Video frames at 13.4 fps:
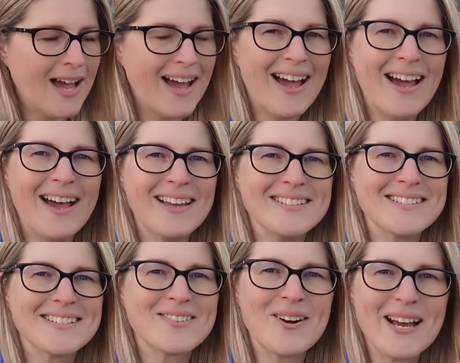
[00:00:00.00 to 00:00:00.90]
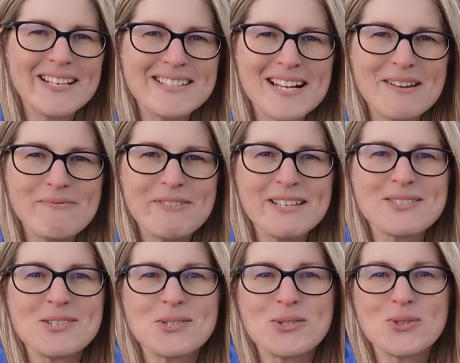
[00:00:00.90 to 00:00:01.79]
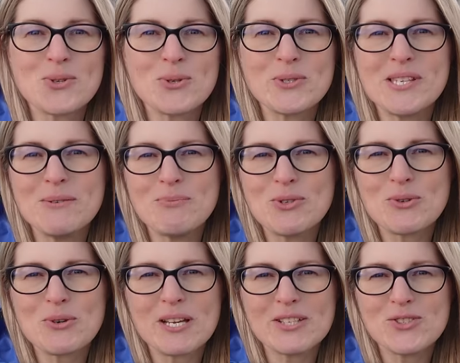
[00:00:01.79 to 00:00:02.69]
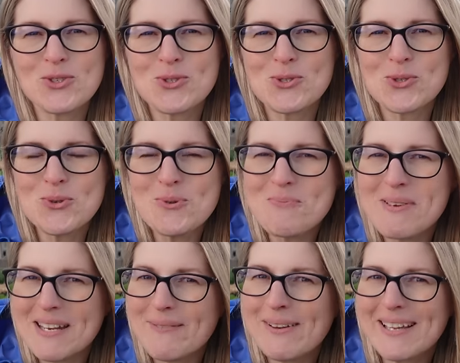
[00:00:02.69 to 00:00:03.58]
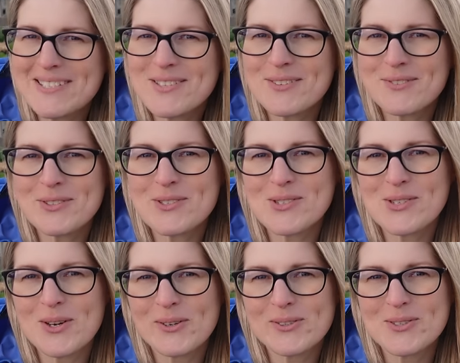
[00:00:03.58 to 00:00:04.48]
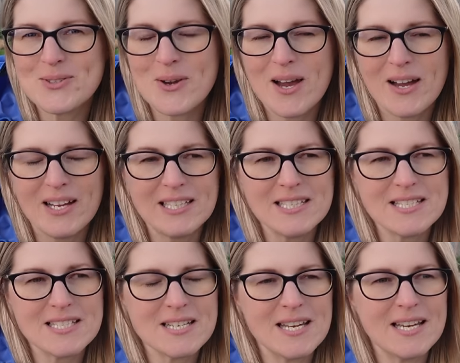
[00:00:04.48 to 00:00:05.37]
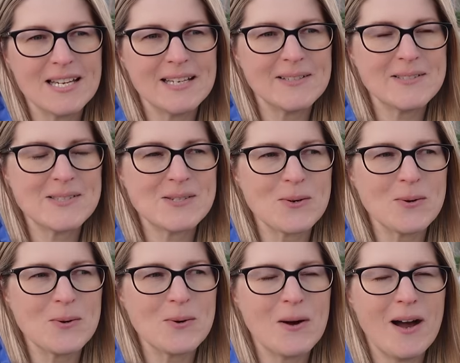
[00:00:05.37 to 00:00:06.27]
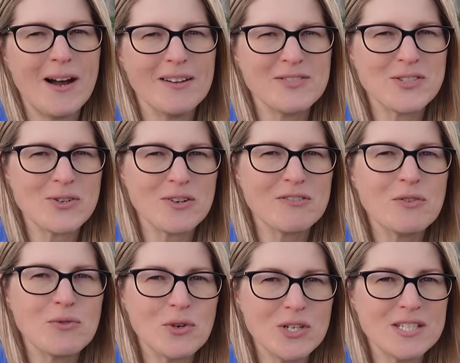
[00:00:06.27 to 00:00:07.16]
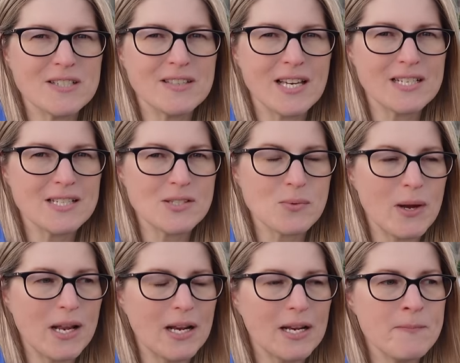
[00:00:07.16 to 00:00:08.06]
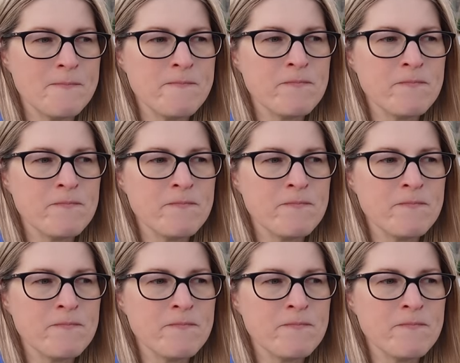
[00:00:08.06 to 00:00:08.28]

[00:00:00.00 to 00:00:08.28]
And grass clippings or straw seem to create just too many places for the slugs to hide. Uh, so I've sort of avoided that as well.